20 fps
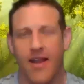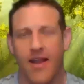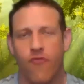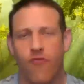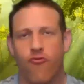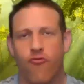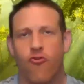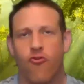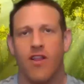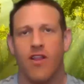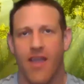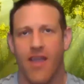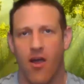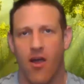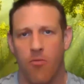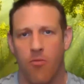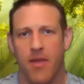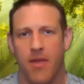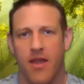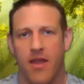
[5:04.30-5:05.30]
and really
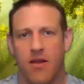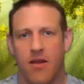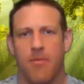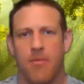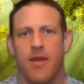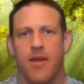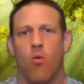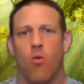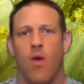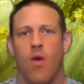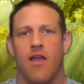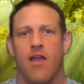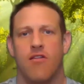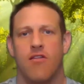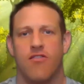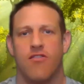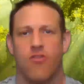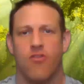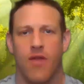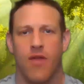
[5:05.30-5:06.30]
helped me in a big way.
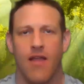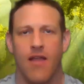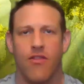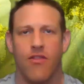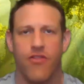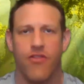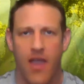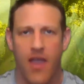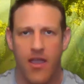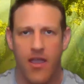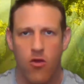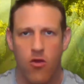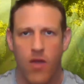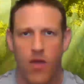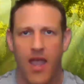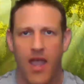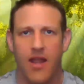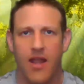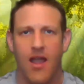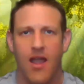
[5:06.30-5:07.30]
So again, thank you,
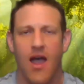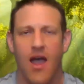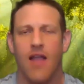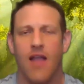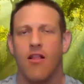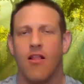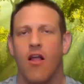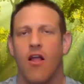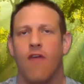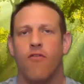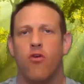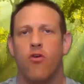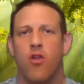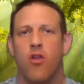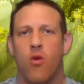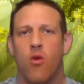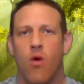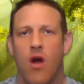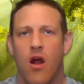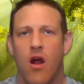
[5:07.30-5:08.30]
Kady. I love who
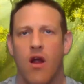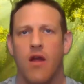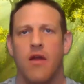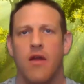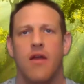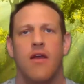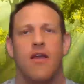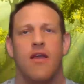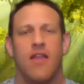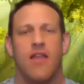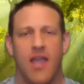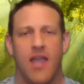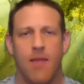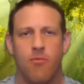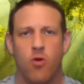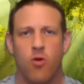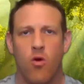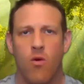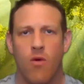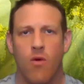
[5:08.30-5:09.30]
you are.
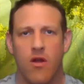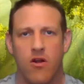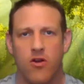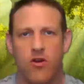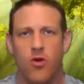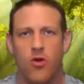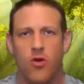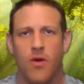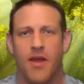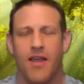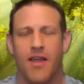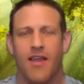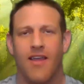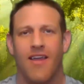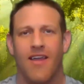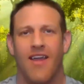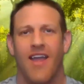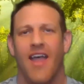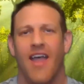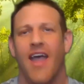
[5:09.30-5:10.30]
Keep doing what you're doing.
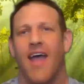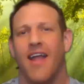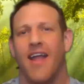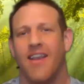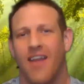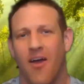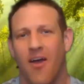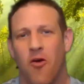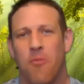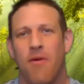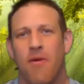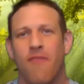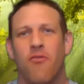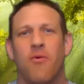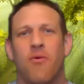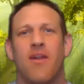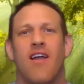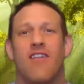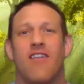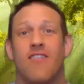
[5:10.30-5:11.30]
And I hope
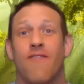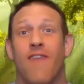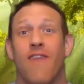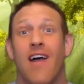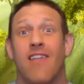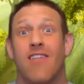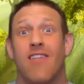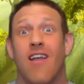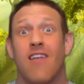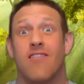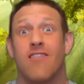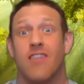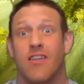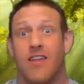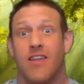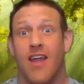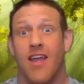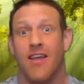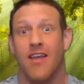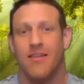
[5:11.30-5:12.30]
everyone has a fantastic
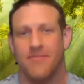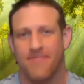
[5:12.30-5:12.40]
day.